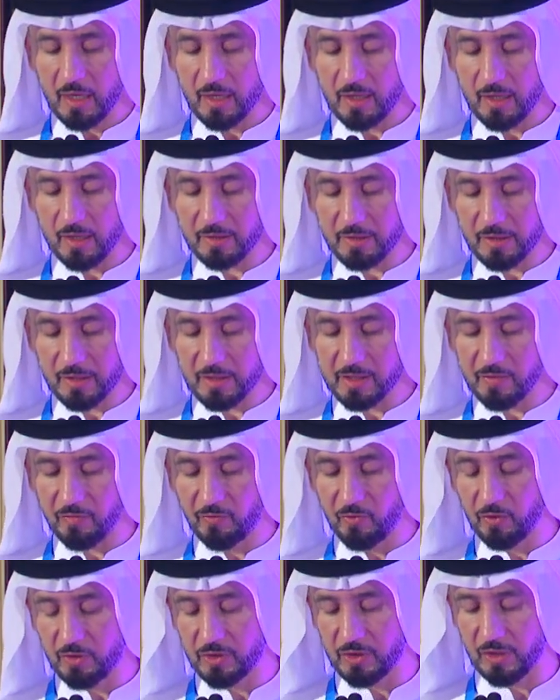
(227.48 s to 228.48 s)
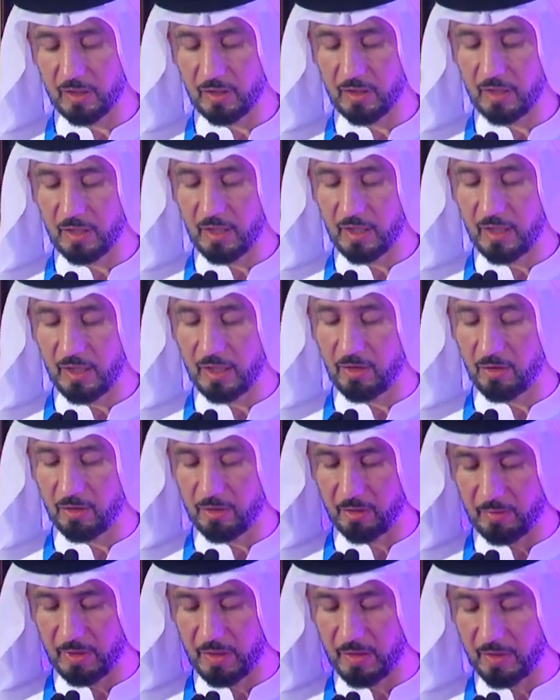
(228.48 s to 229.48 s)
country's future
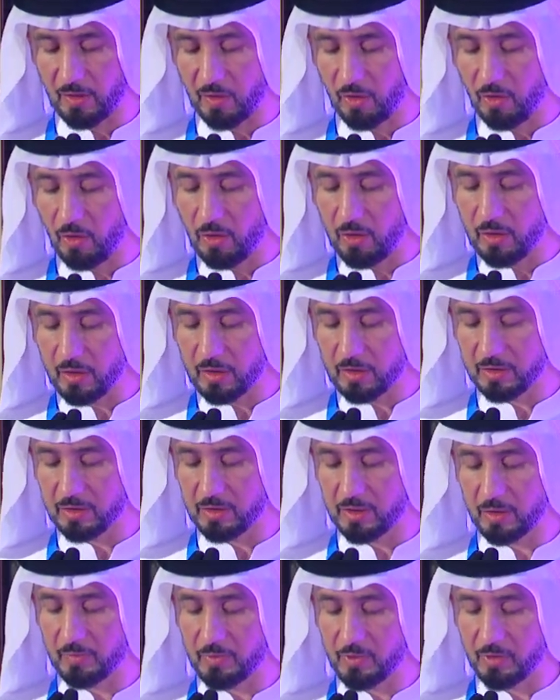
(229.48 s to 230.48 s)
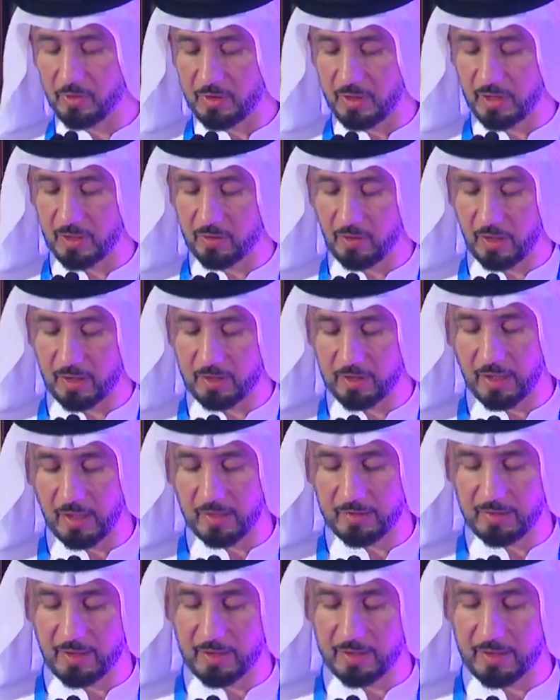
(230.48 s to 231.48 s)
economy, all contributing to
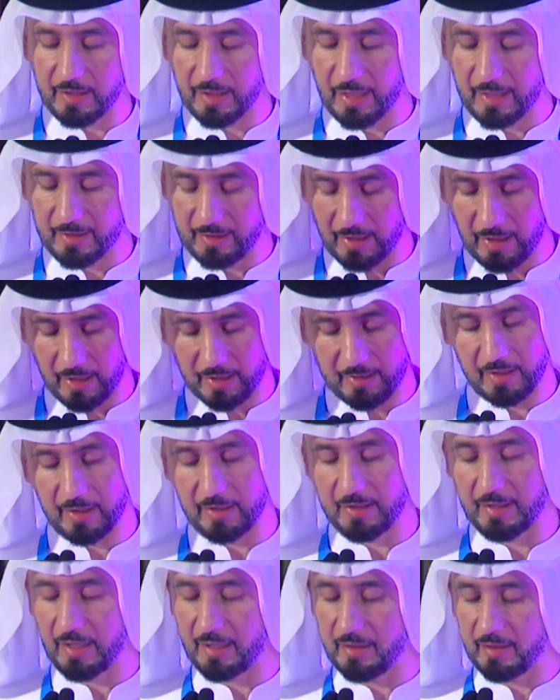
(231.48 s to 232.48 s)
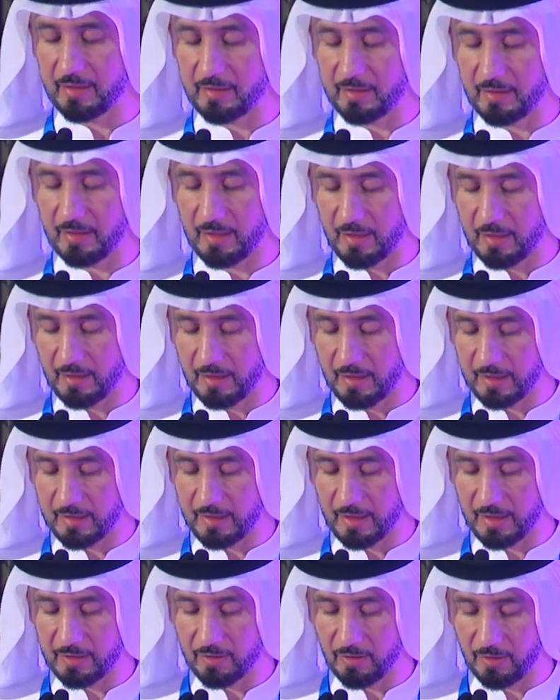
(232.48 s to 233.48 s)
attracting talent in the
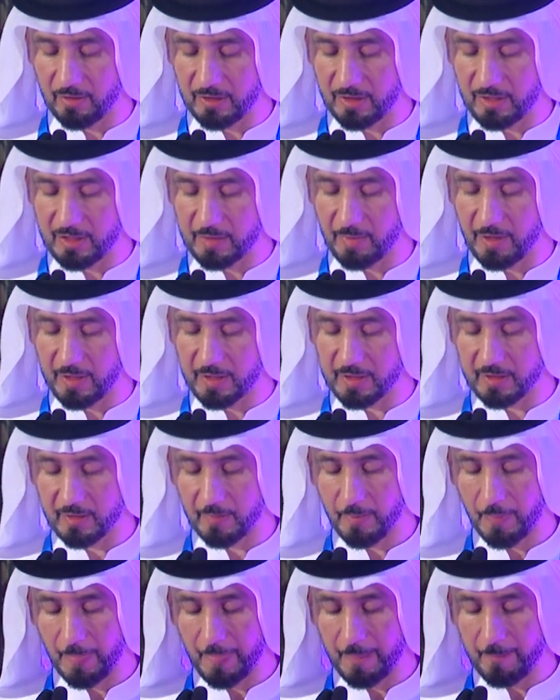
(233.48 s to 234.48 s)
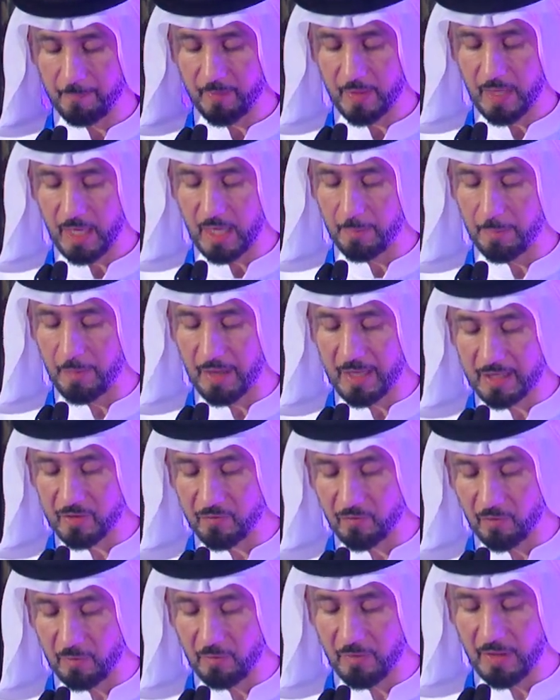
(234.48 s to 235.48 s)
technology space. Apart
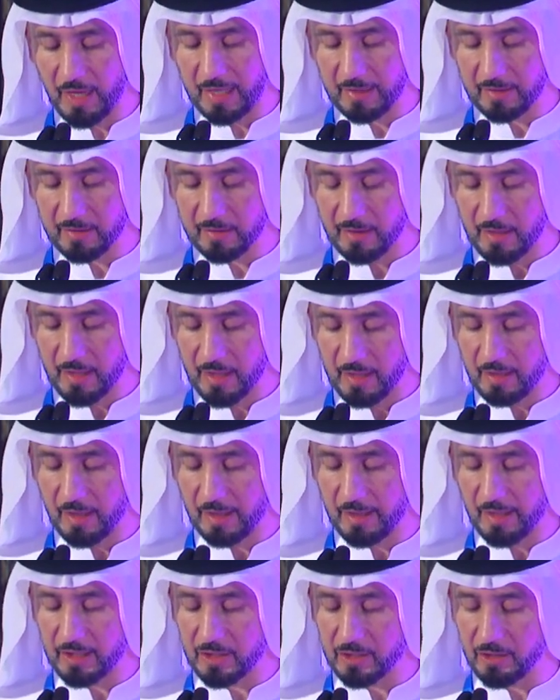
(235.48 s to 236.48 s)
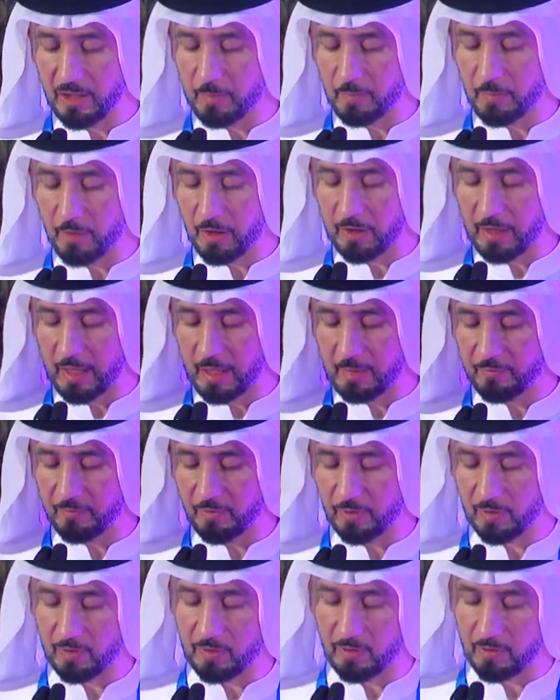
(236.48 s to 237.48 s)
from that, the National Program
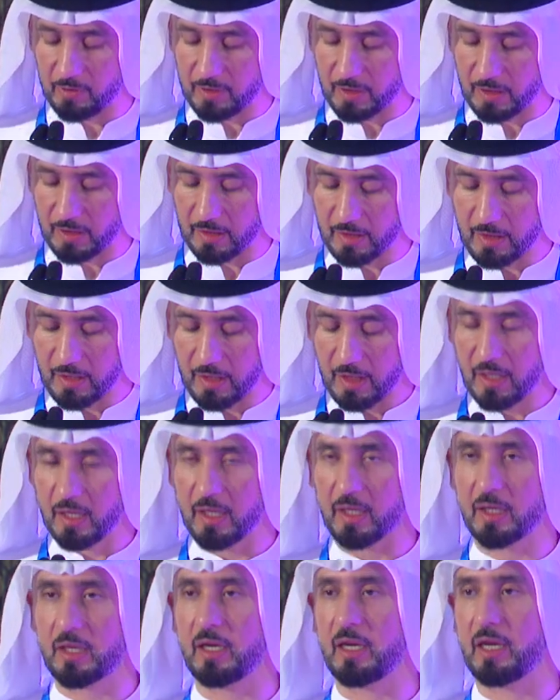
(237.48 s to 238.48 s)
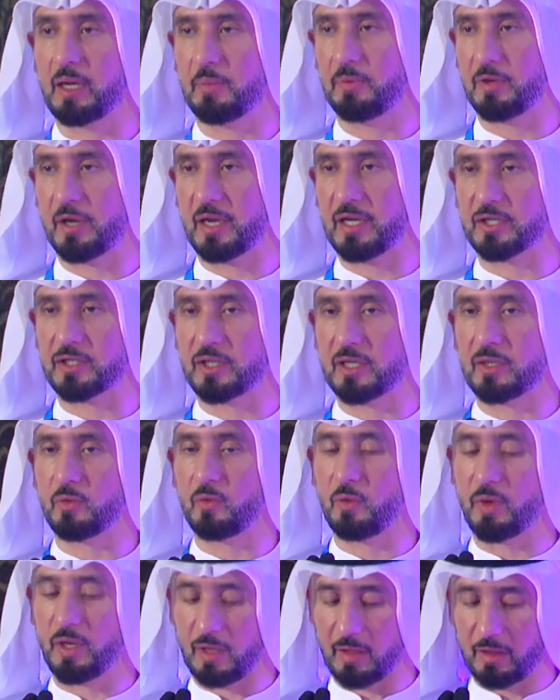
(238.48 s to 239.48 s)
for Coder, in collaboration
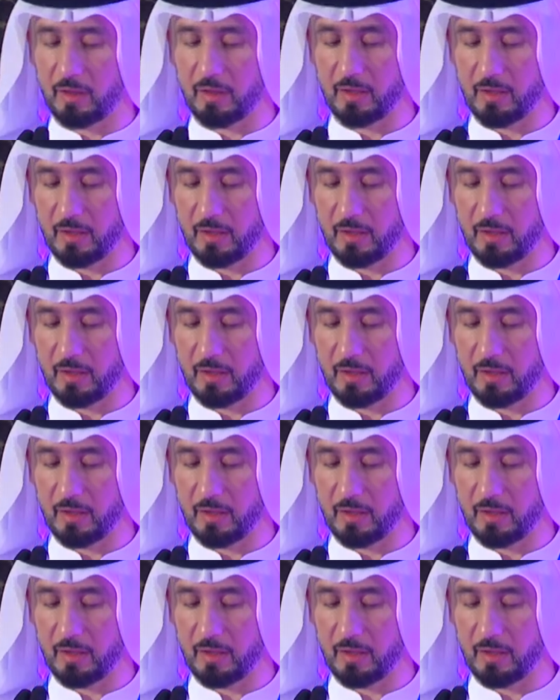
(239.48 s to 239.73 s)
with